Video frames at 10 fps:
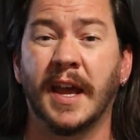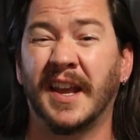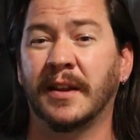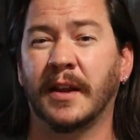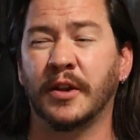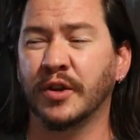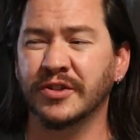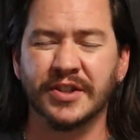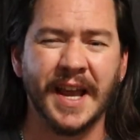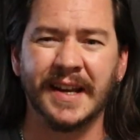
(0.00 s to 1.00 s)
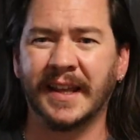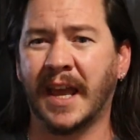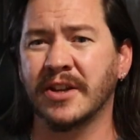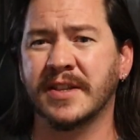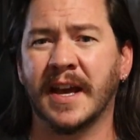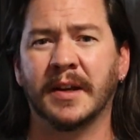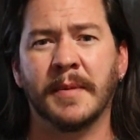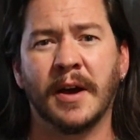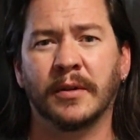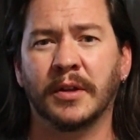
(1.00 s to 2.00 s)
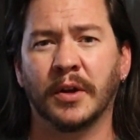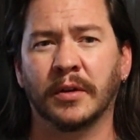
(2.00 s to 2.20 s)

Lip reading: And you can just kind of gauge that about,